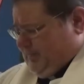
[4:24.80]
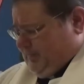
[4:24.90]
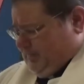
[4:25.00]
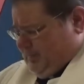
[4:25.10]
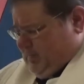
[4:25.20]

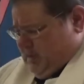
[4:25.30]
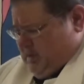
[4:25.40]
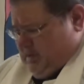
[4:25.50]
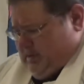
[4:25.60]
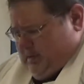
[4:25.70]

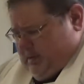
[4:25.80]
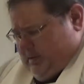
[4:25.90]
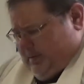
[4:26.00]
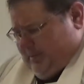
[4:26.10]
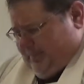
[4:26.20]

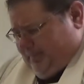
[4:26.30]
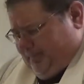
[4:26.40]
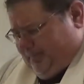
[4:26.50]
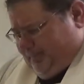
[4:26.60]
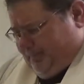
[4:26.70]

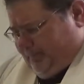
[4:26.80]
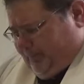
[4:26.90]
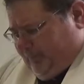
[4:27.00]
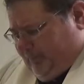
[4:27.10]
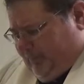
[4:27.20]

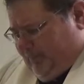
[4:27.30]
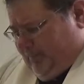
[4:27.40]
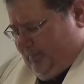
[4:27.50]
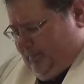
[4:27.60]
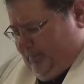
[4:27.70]

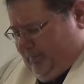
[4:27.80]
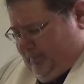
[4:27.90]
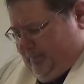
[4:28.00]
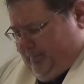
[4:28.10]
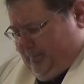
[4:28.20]

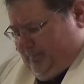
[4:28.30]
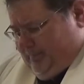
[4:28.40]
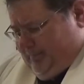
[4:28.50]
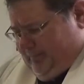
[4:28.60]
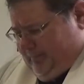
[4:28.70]

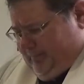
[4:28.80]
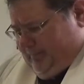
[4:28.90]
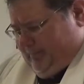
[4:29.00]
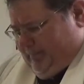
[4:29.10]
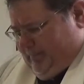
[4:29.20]

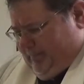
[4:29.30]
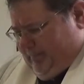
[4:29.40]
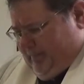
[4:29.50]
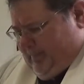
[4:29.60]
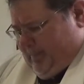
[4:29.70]

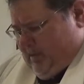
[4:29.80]
No one is speaking in this clip.